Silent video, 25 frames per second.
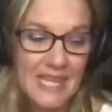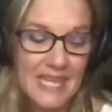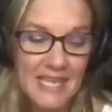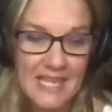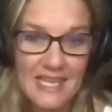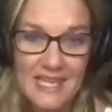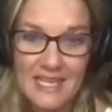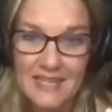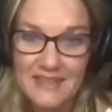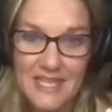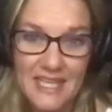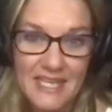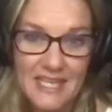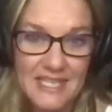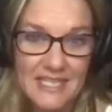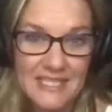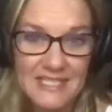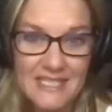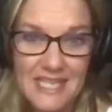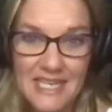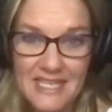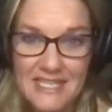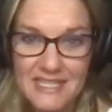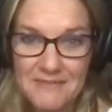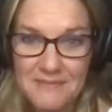then he
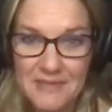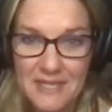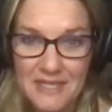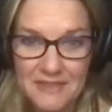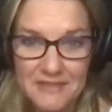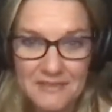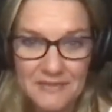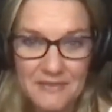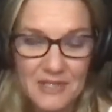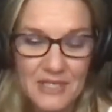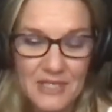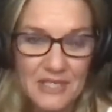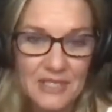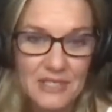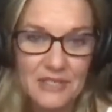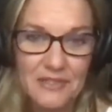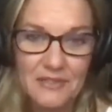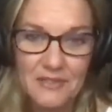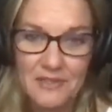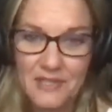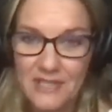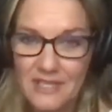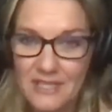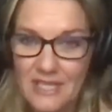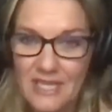texted me, "What are you
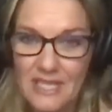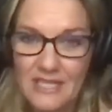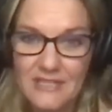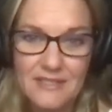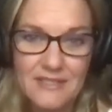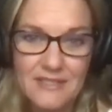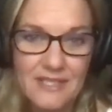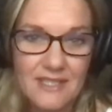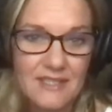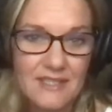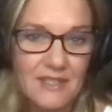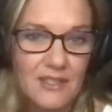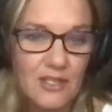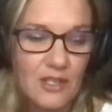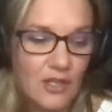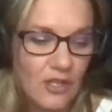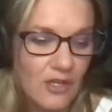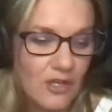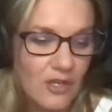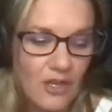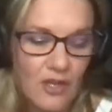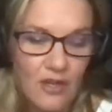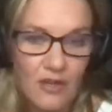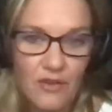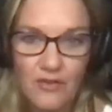doing?" I said,
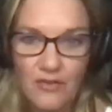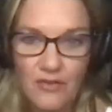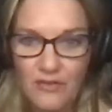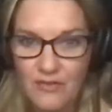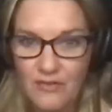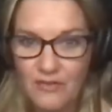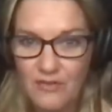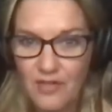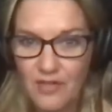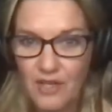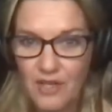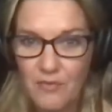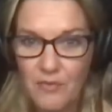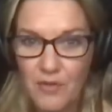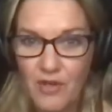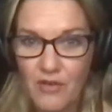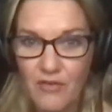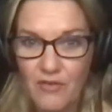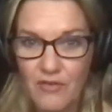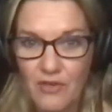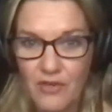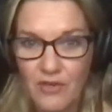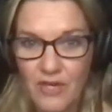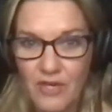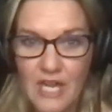come
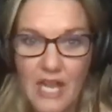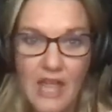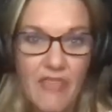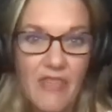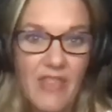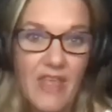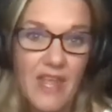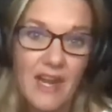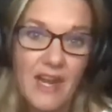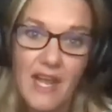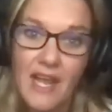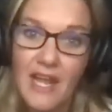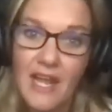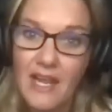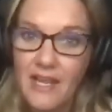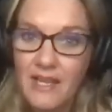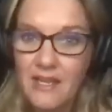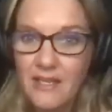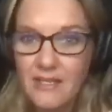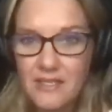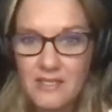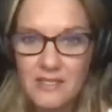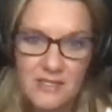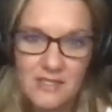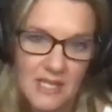over. And then I
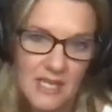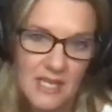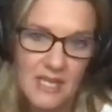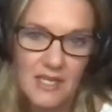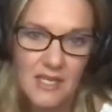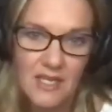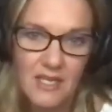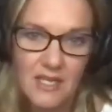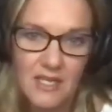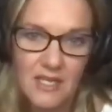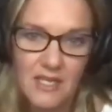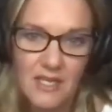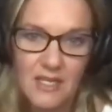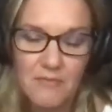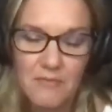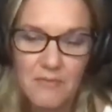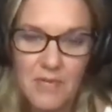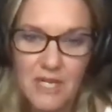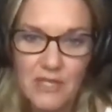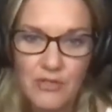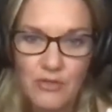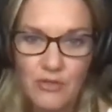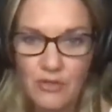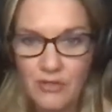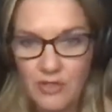decided in
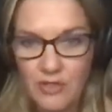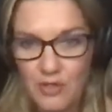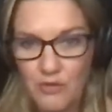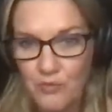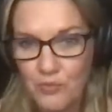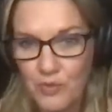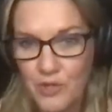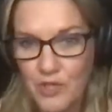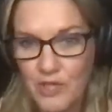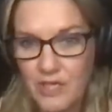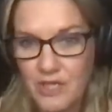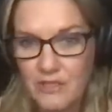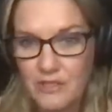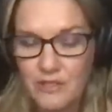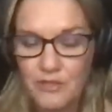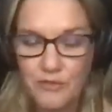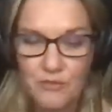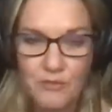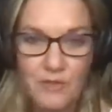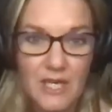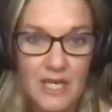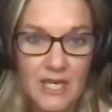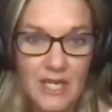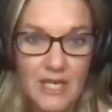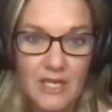my drunken brain to
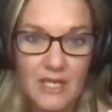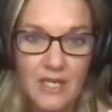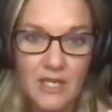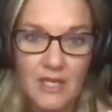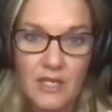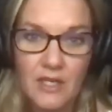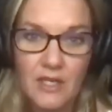write